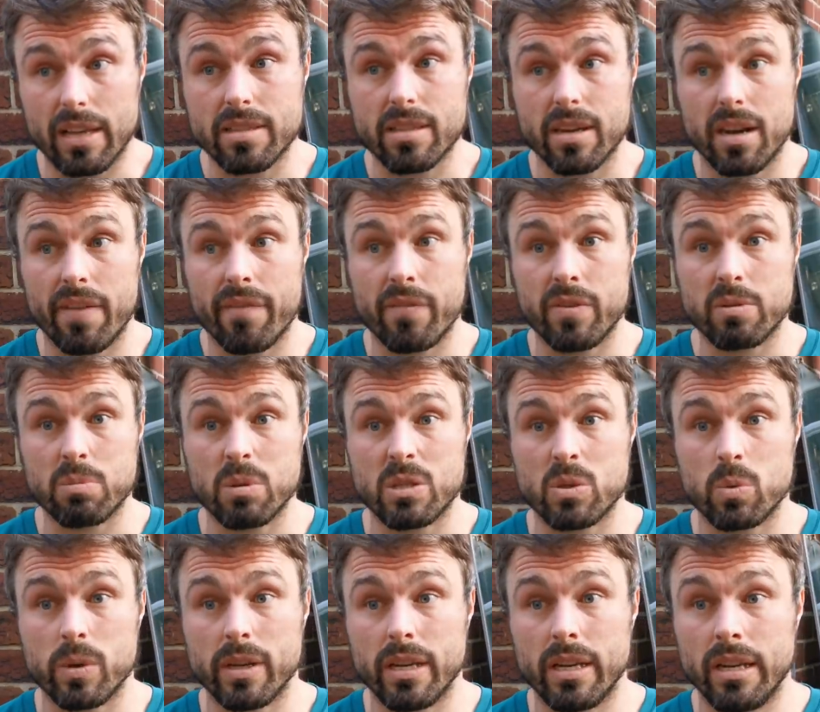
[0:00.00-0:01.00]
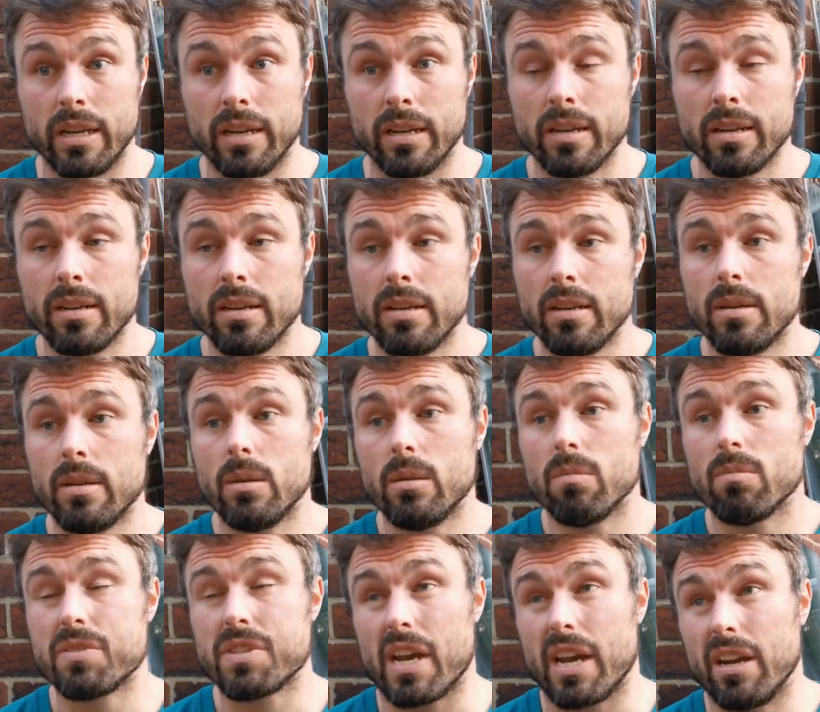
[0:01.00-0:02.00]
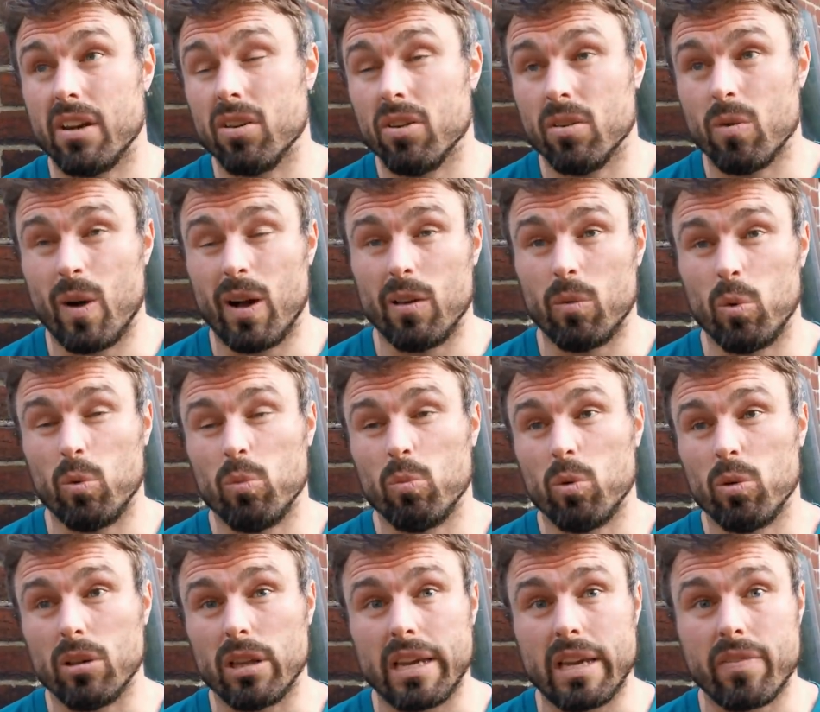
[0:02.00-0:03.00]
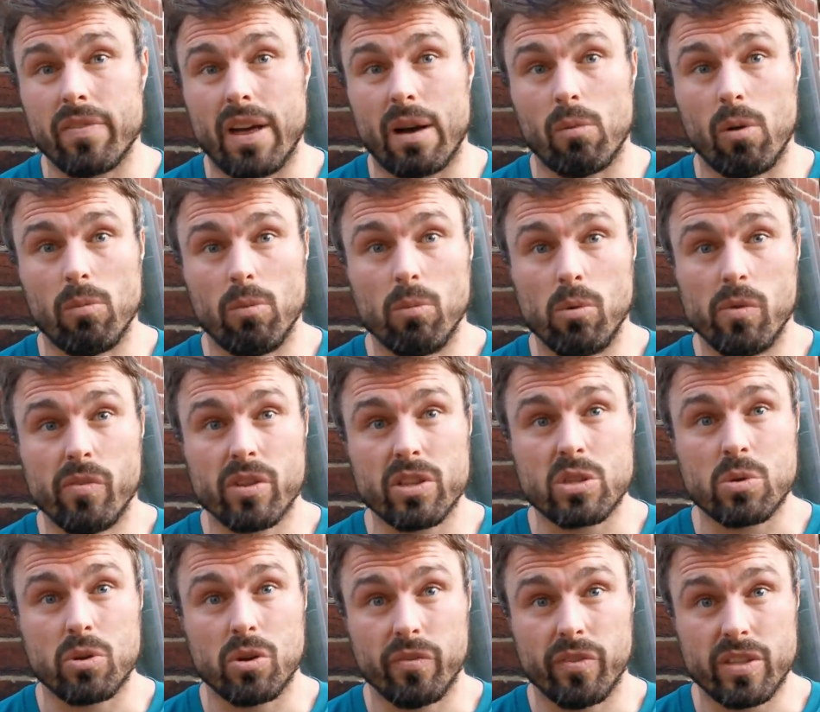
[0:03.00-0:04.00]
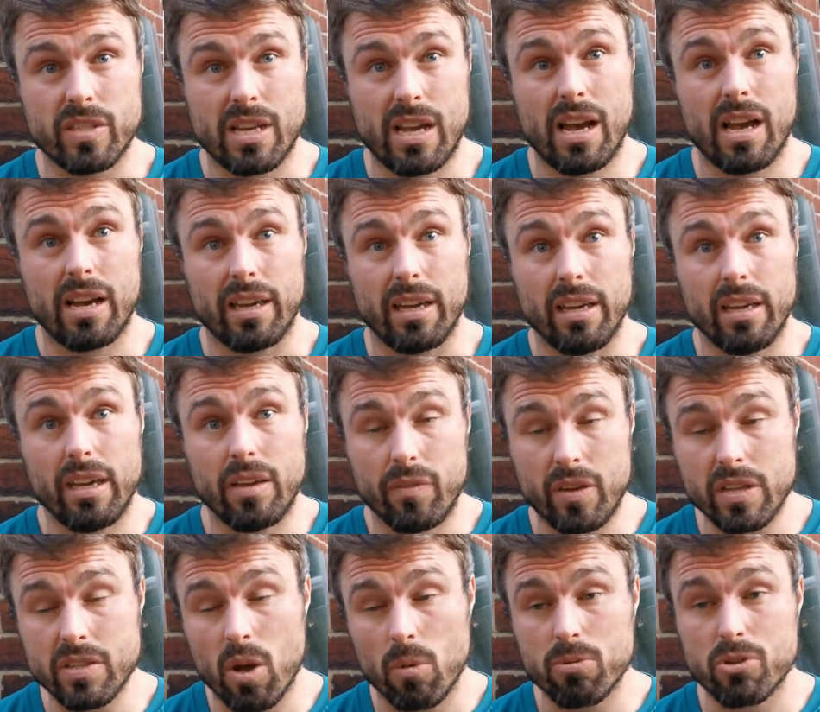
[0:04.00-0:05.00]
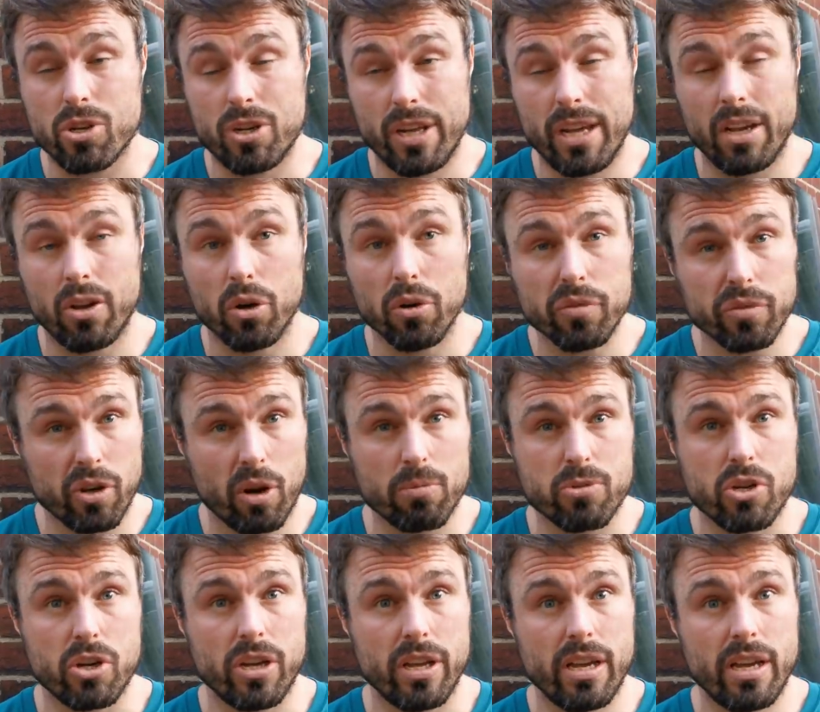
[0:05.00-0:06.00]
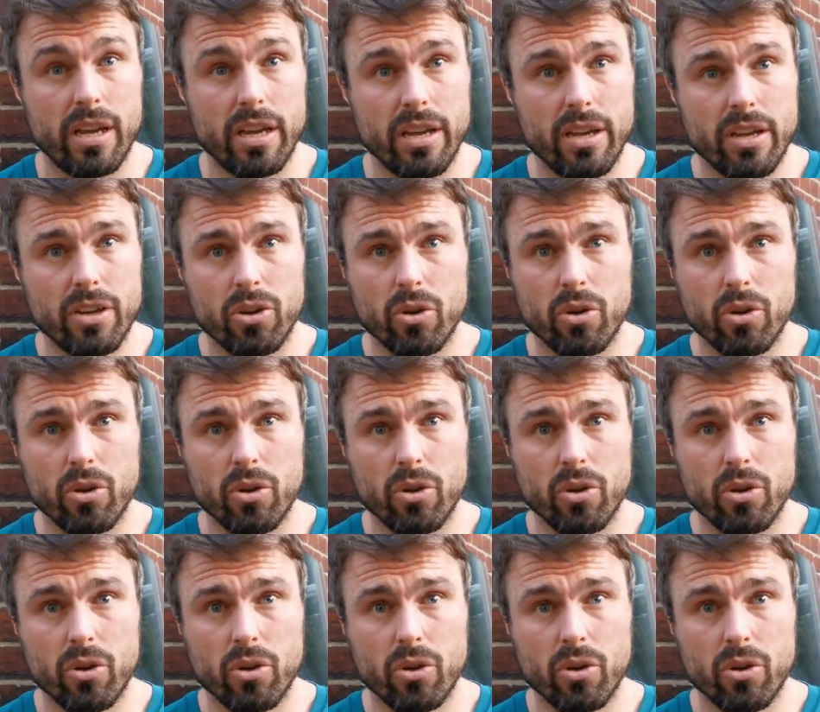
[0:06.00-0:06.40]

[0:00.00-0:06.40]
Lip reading: That's the difference between saying, oh, well, we'll leave that one, we'll move on to another target. If he's option A, go for option A.